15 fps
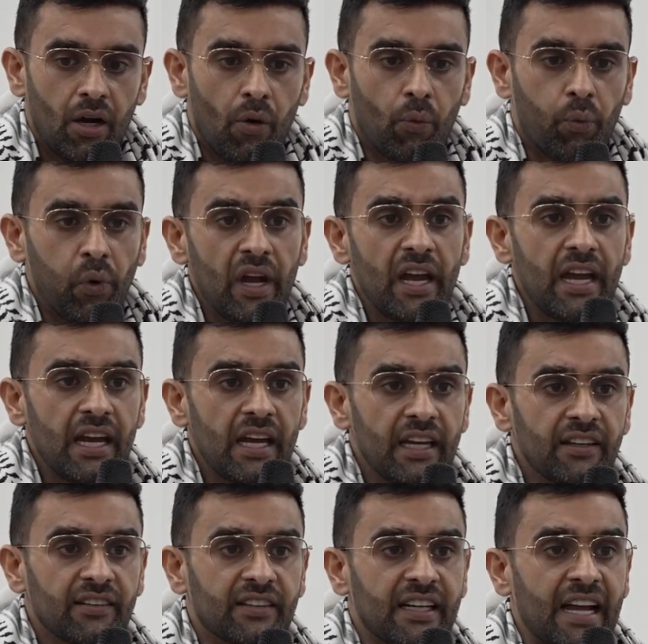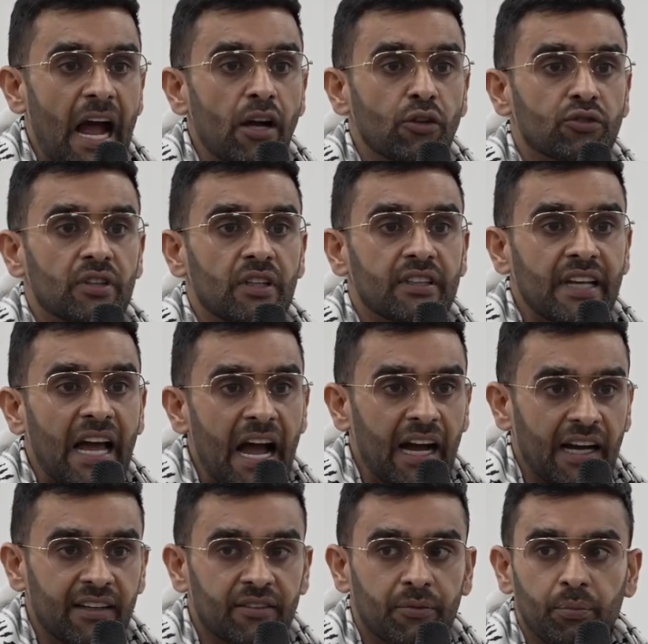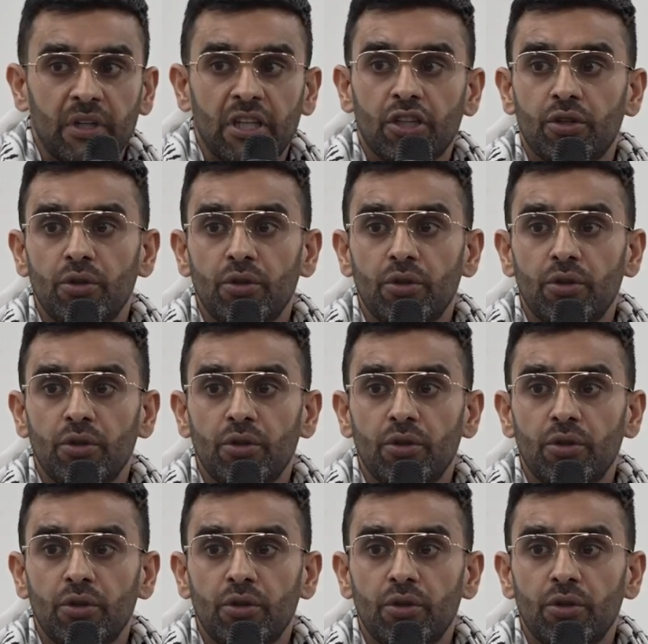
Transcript: Where is the council tax being